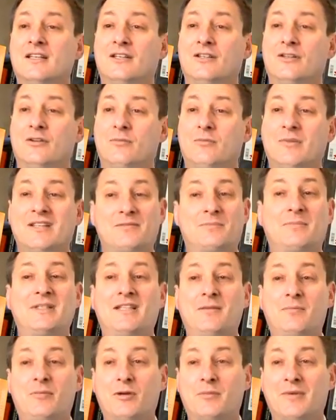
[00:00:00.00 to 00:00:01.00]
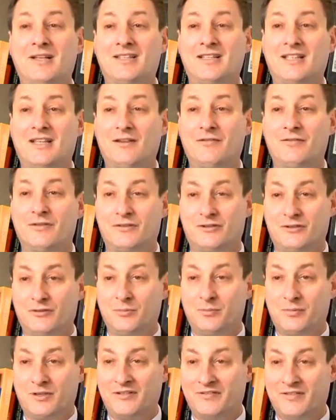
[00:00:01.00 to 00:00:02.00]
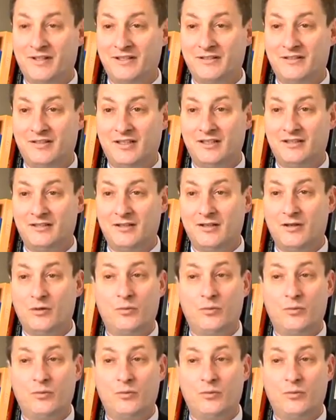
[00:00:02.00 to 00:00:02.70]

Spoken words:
you know, must be diplomatic efforts to prevent it